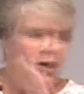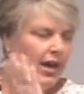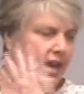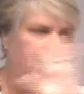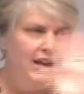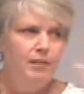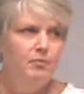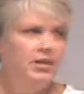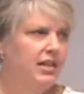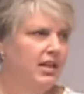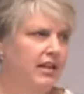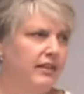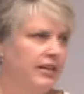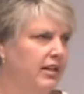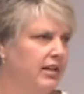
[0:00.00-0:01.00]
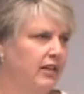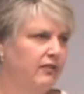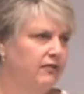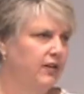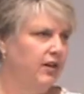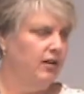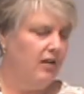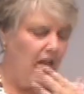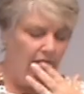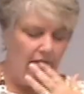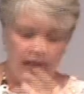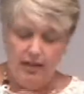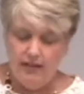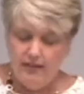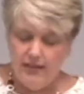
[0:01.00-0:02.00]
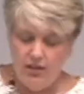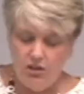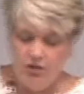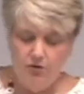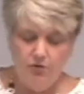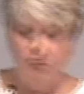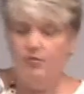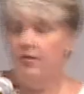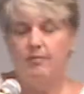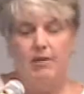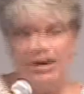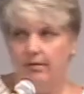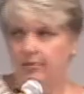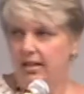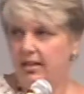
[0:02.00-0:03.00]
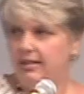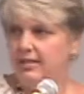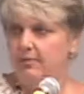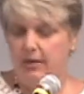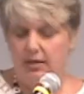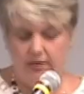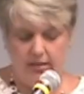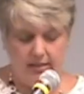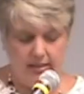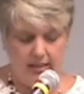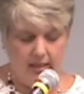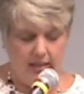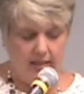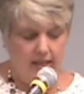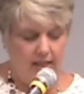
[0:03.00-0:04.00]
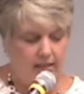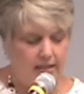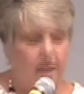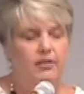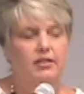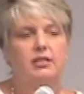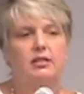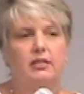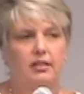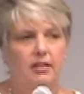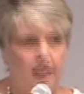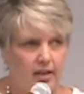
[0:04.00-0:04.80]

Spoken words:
way beneath any fear that you might be experiencing. There is